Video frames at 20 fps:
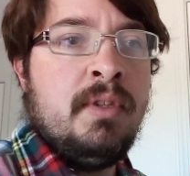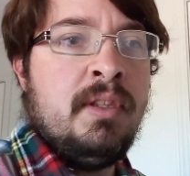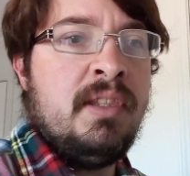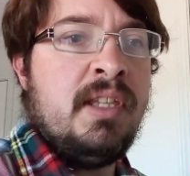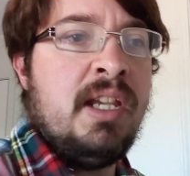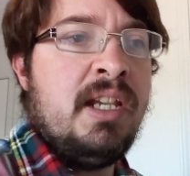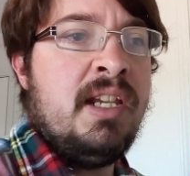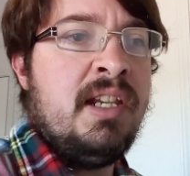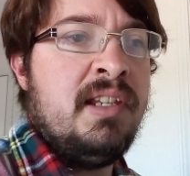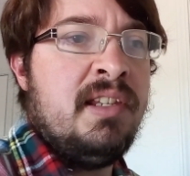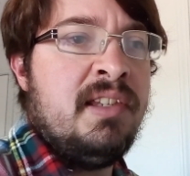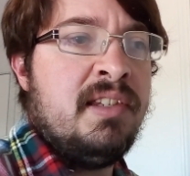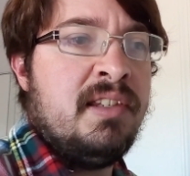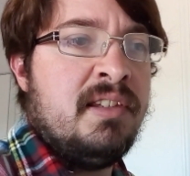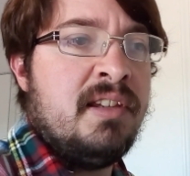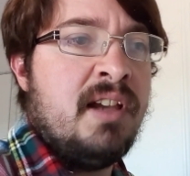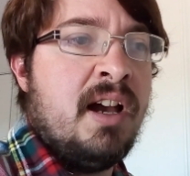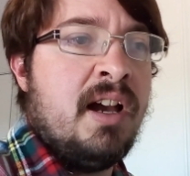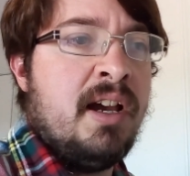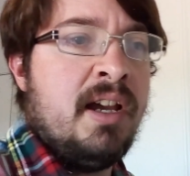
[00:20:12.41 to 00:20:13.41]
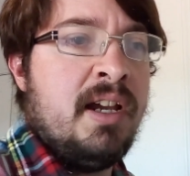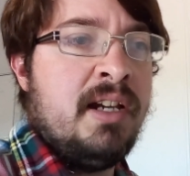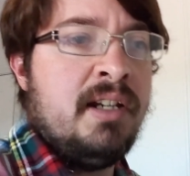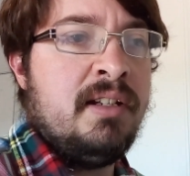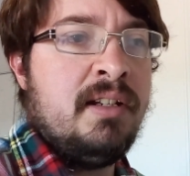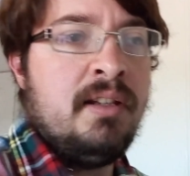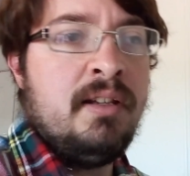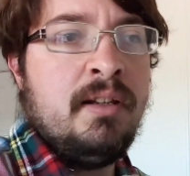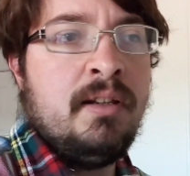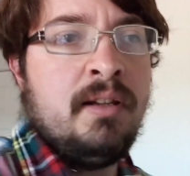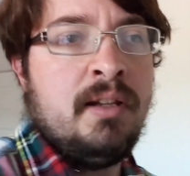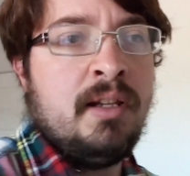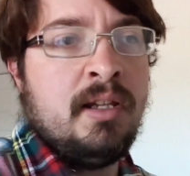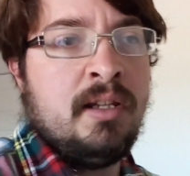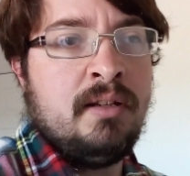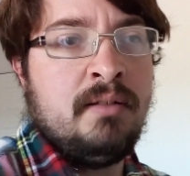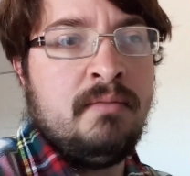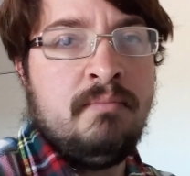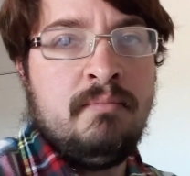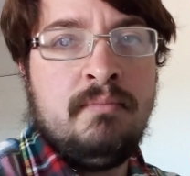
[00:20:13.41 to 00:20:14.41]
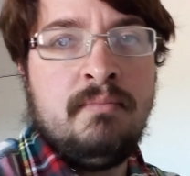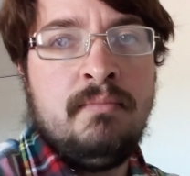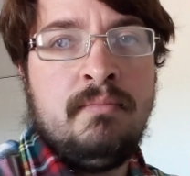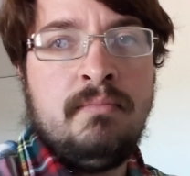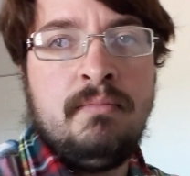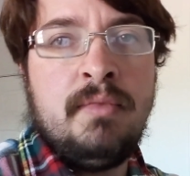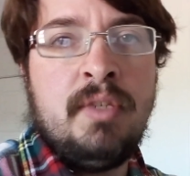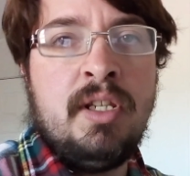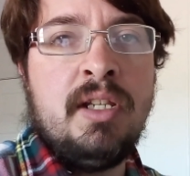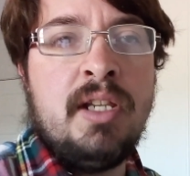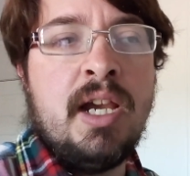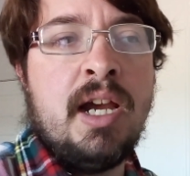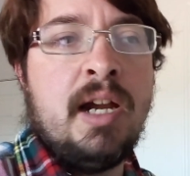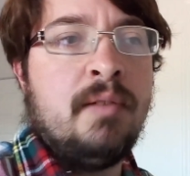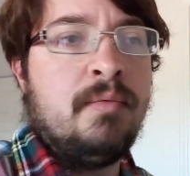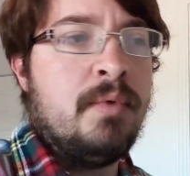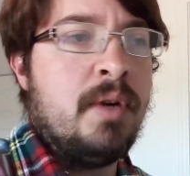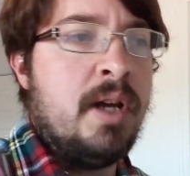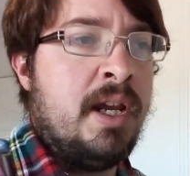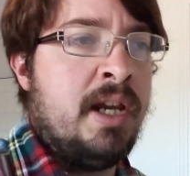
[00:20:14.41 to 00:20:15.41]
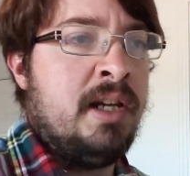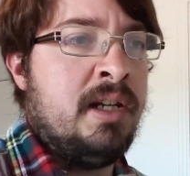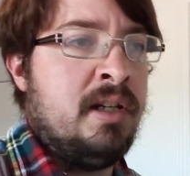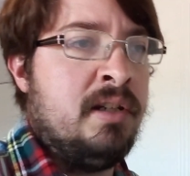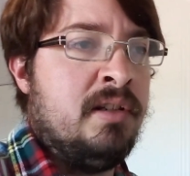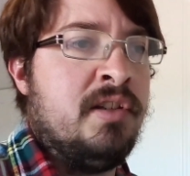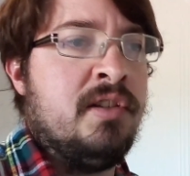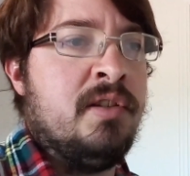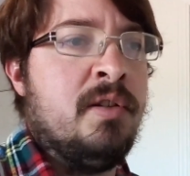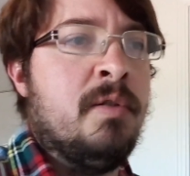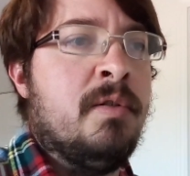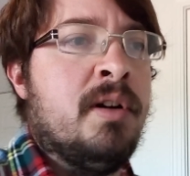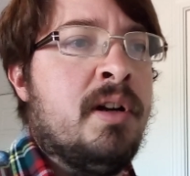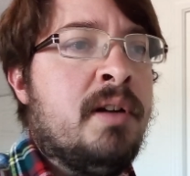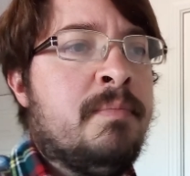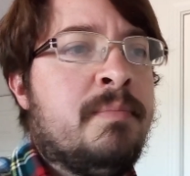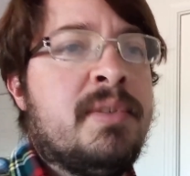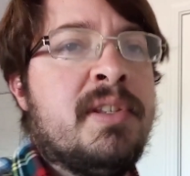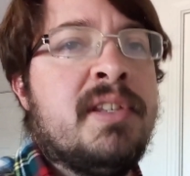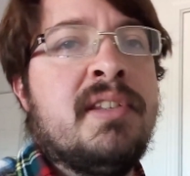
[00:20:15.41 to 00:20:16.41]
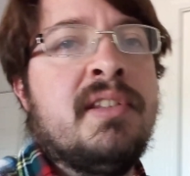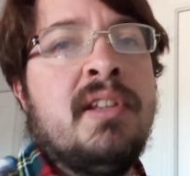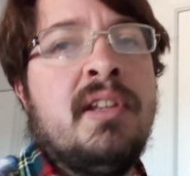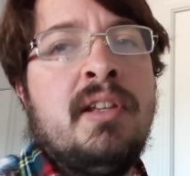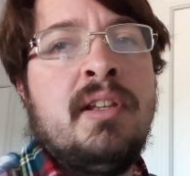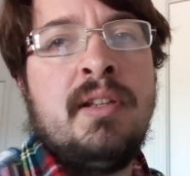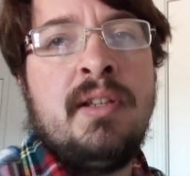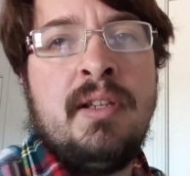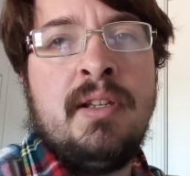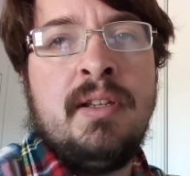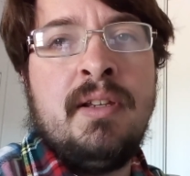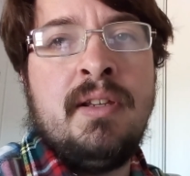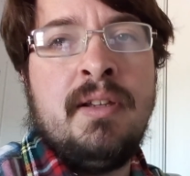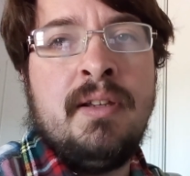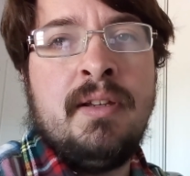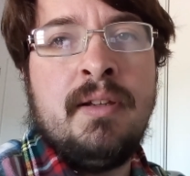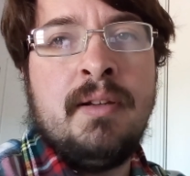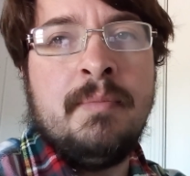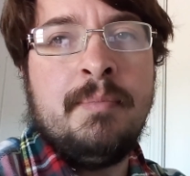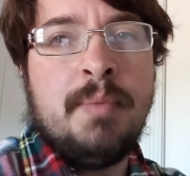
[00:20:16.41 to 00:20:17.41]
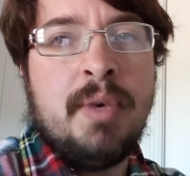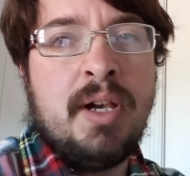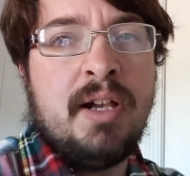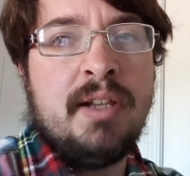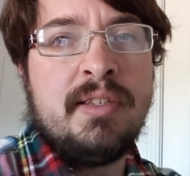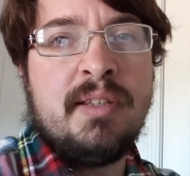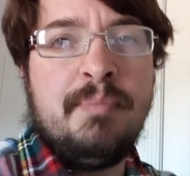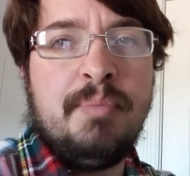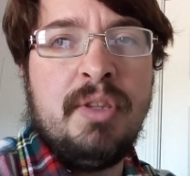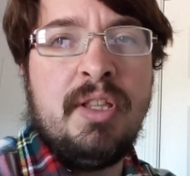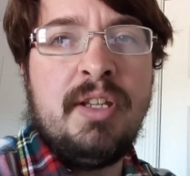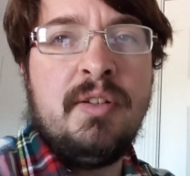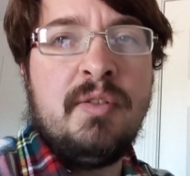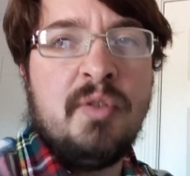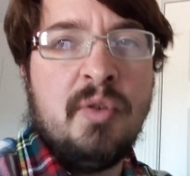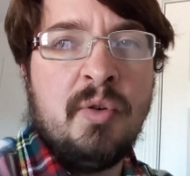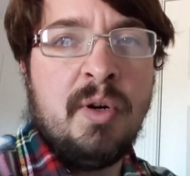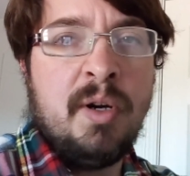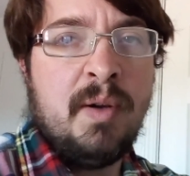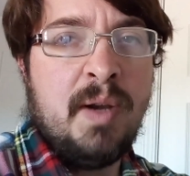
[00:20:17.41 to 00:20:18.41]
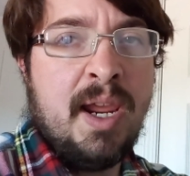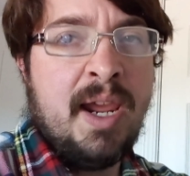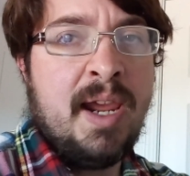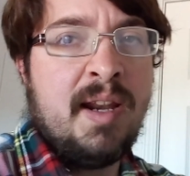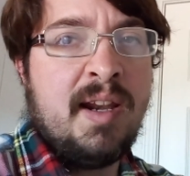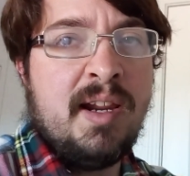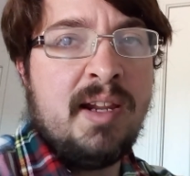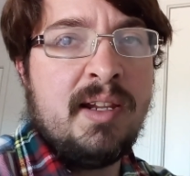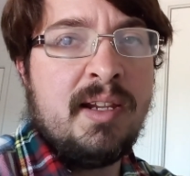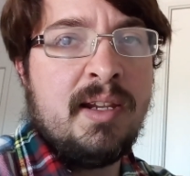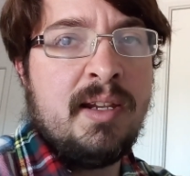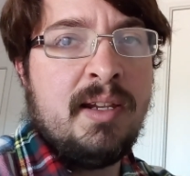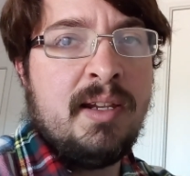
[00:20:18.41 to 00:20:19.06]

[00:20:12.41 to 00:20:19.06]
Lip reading: the east side, and you got rain and storms, possibly tornadic.